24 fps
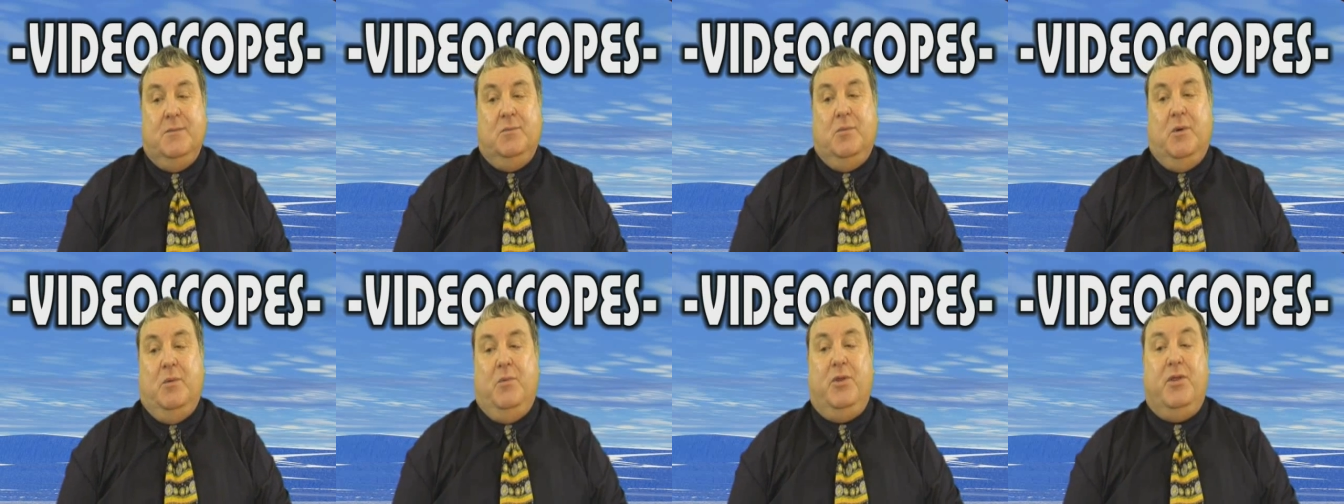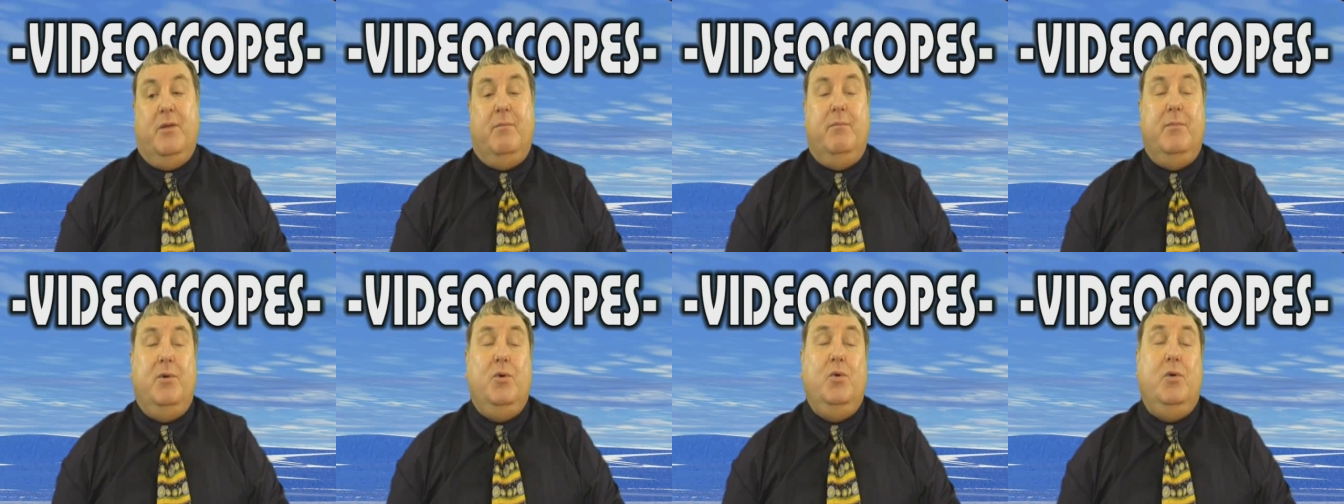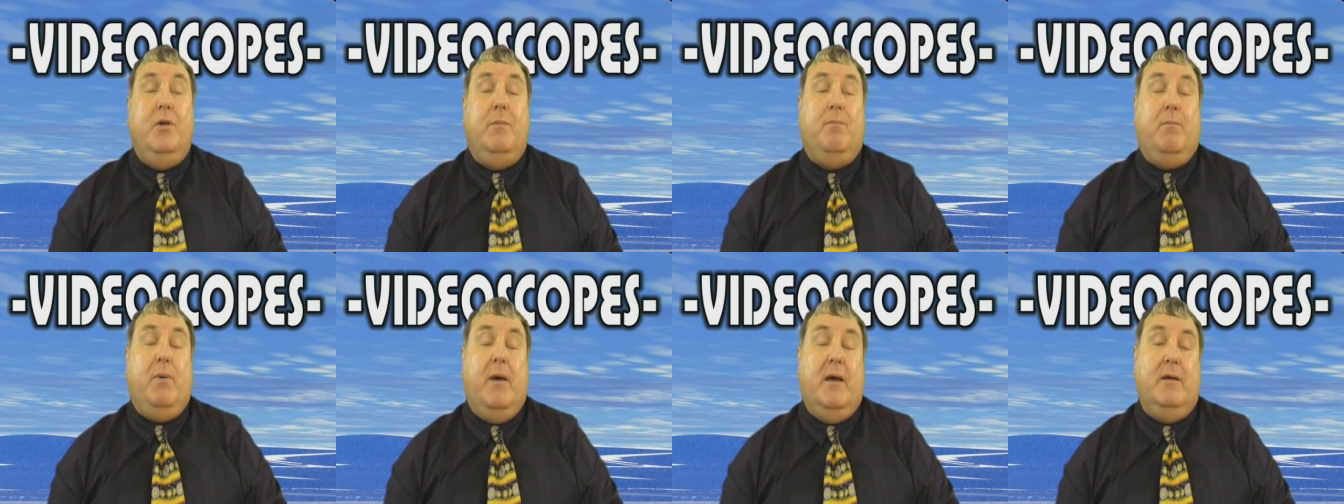Well, with the
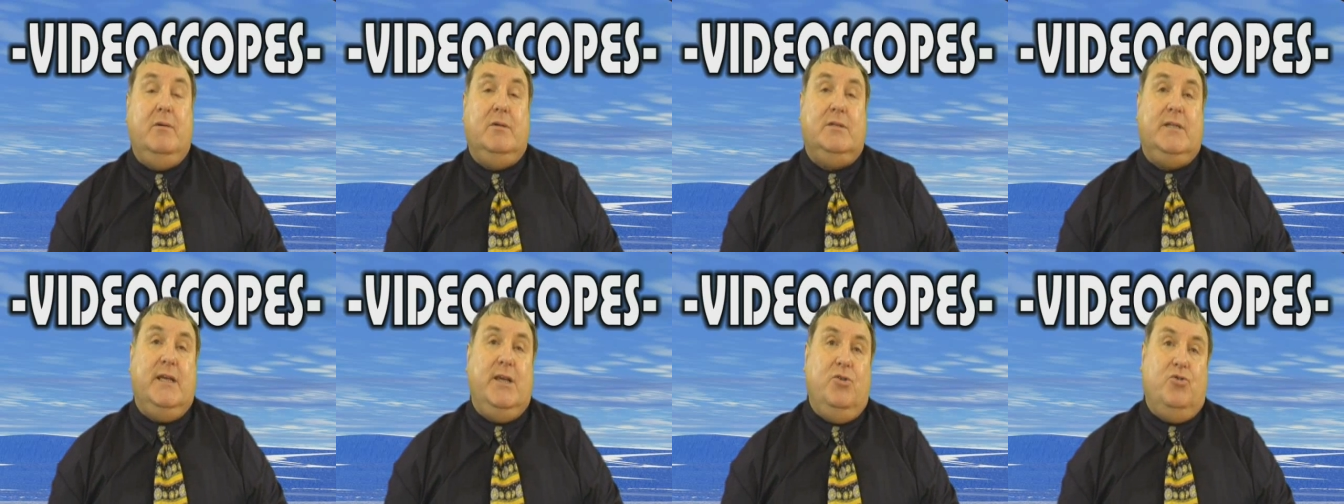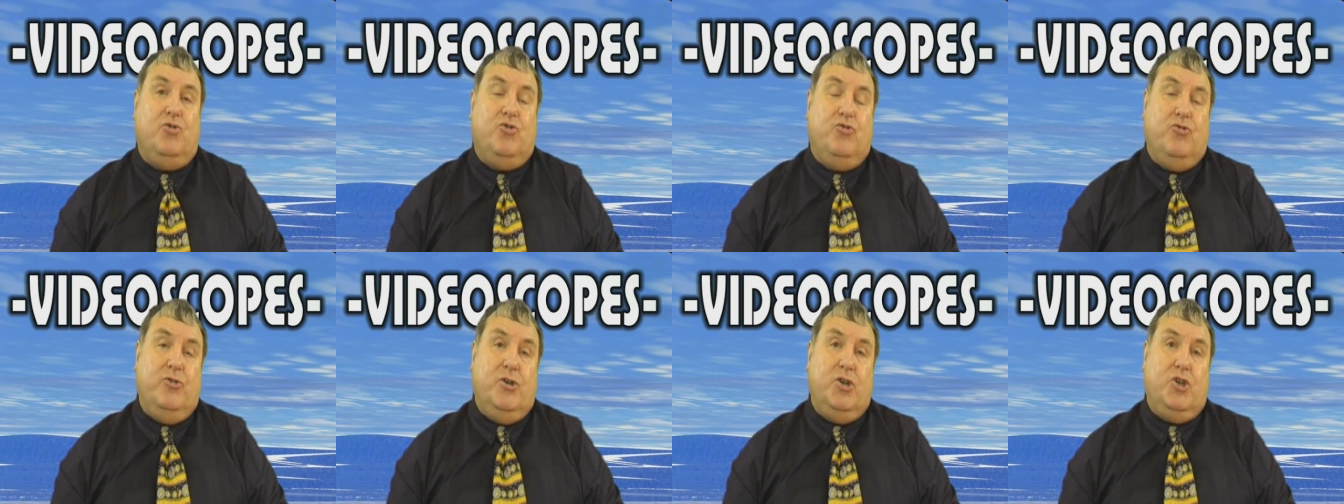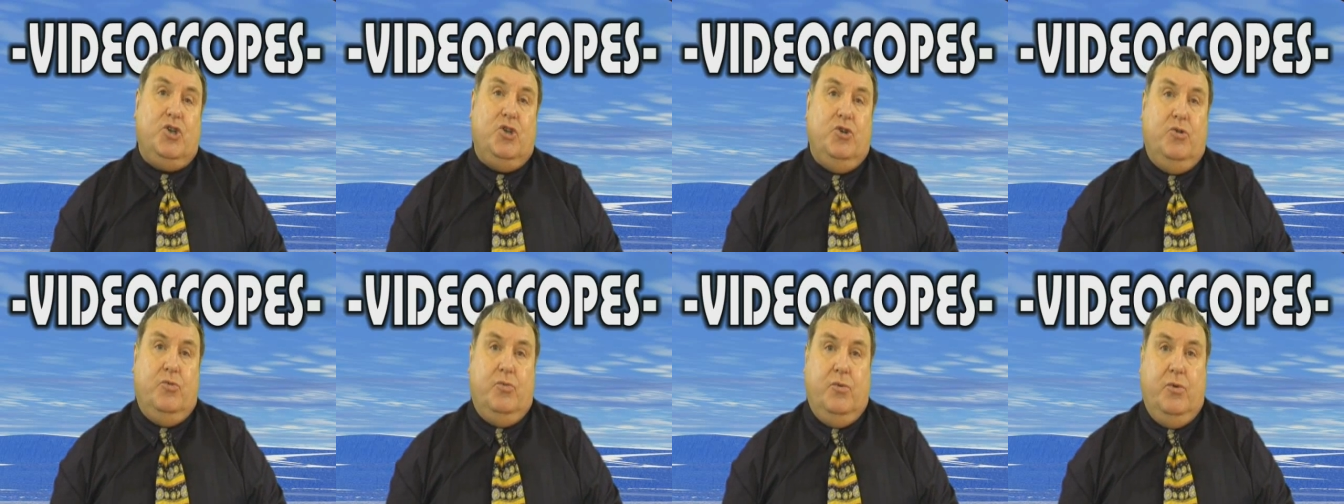moon opposing your
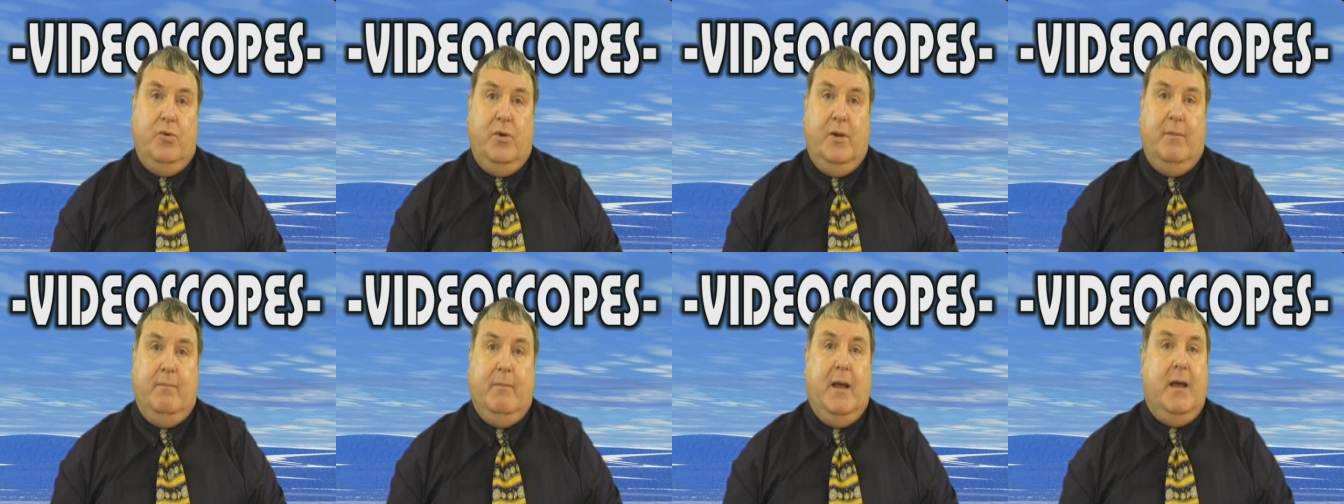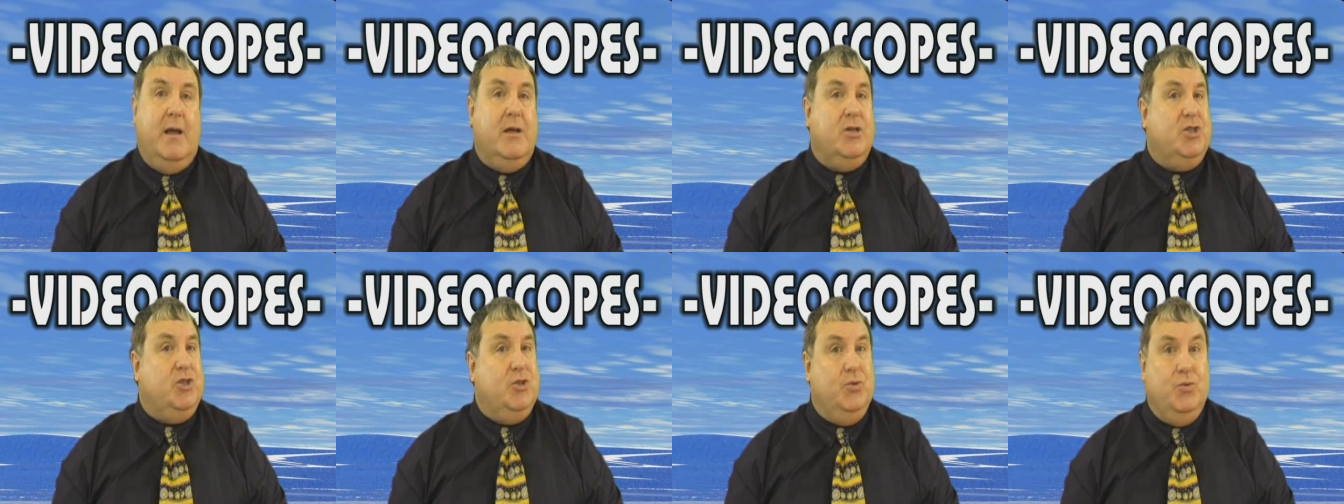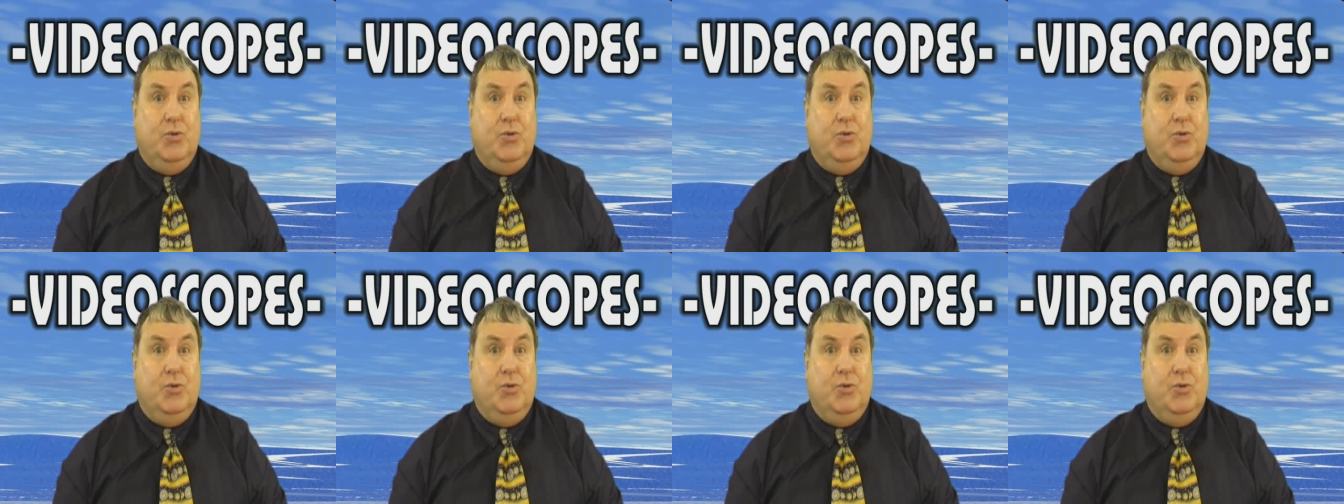traditional ruler Mars,